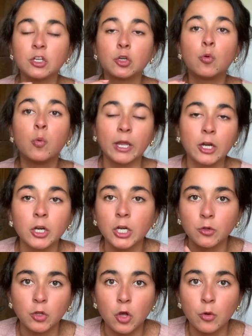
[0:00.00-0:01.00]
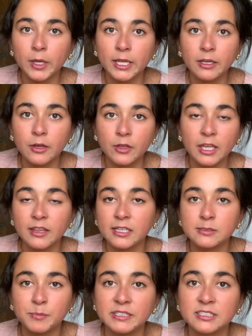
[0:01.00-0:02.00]
the quicker it'll go away. Okay,
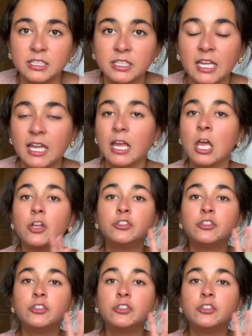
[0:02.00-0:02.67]
that's basically it.